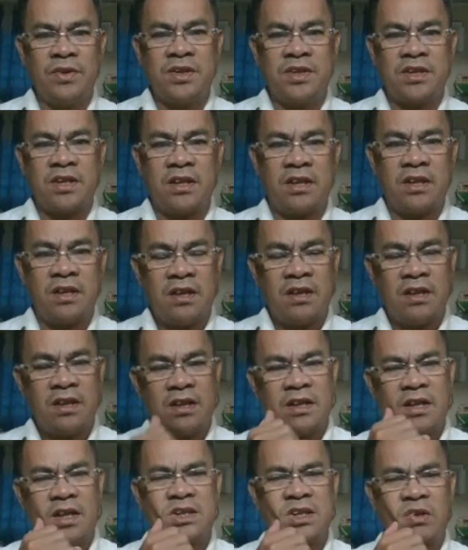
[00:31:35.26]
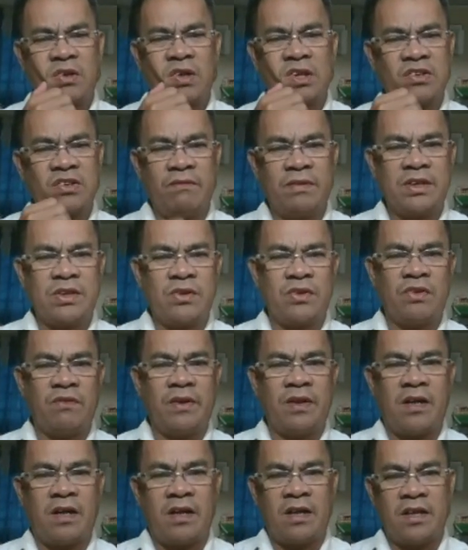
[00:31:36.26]
g is equal to b squared
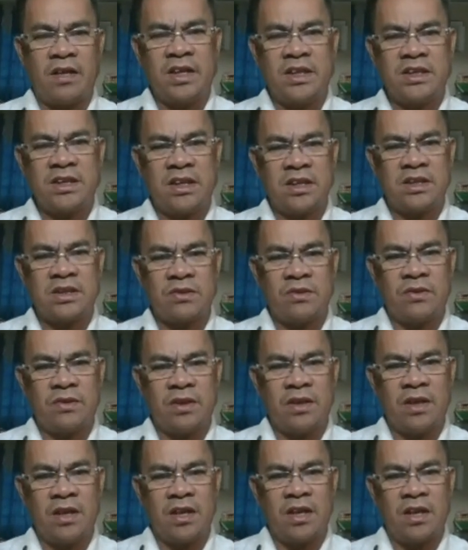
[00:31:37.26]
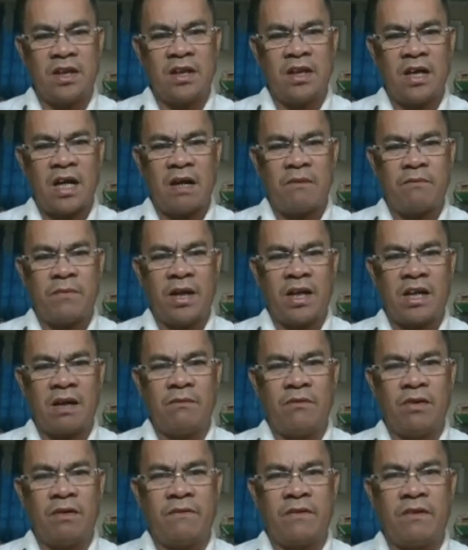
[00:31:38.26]
over r. This is only
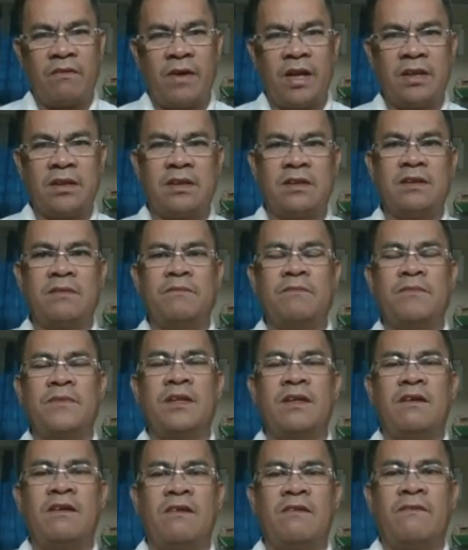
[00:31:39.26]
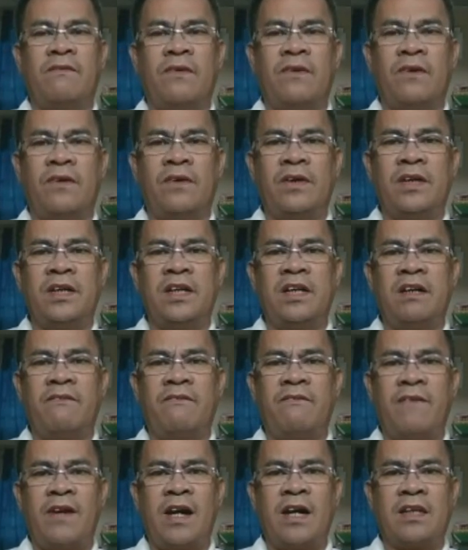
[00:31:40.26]
applicable for what? For the
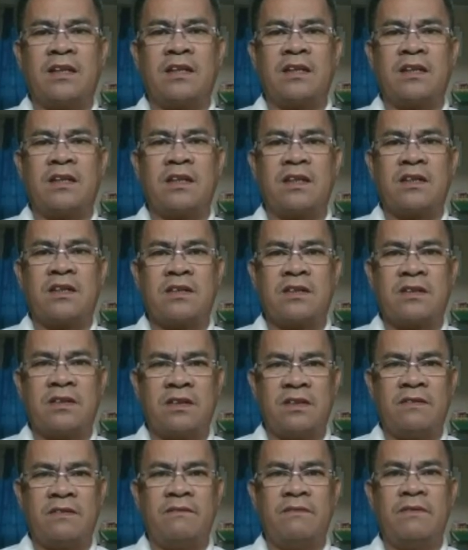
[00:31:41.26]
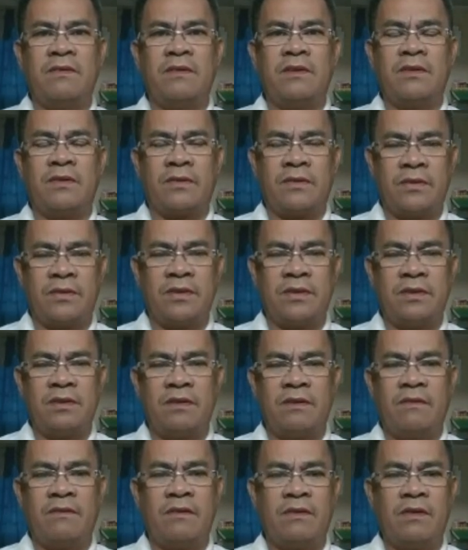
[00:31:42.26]
flat curve road.
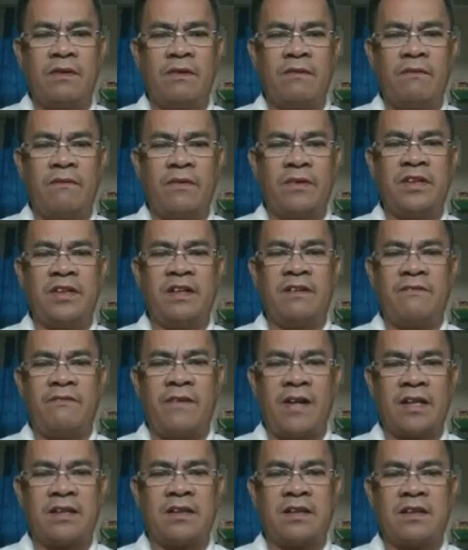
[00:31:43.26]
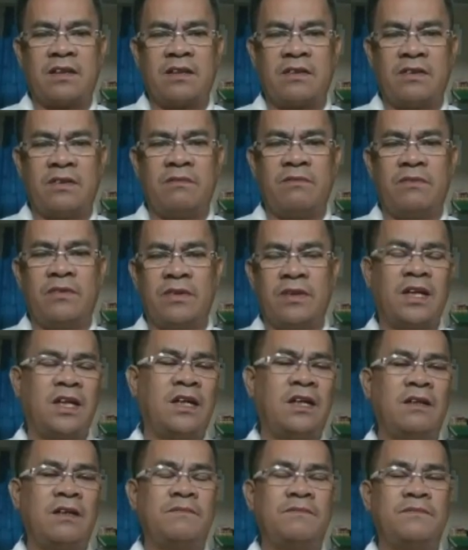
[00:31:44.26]
For the flat curve only.